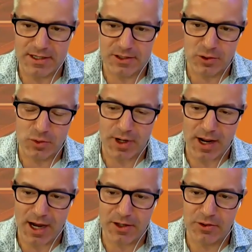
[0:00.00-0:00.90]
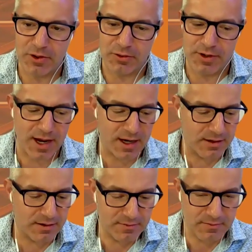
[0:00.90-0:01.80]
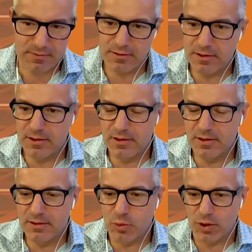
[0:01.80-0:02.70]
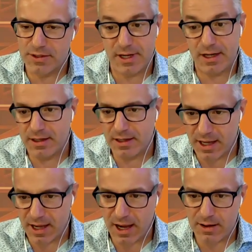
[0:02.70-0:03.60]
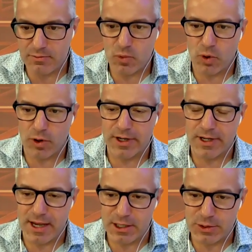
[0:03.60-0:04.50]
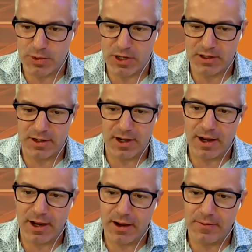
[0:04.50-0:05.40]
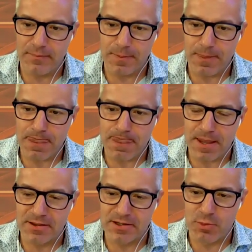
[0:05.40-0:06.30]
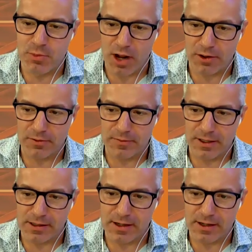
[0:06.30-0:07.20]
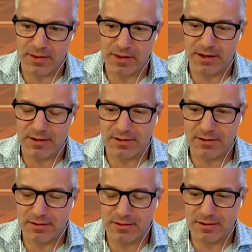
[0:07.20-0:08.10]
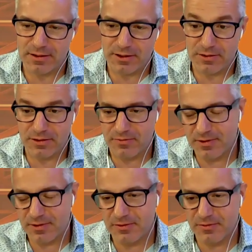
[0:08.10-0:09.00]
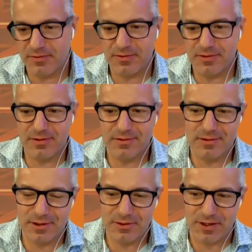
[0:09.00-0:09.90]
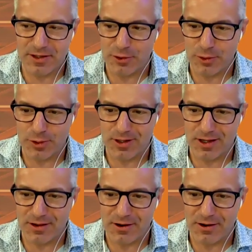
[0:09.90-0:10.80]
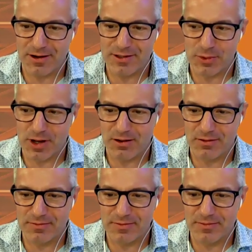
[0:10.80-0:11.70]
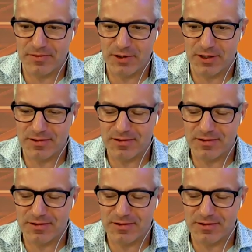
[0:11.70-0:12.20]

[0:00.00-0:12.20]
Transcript: that they do. But how do you create more skin in the game, more engagement in this model? And I think you've eaten your own cooking there as well. If you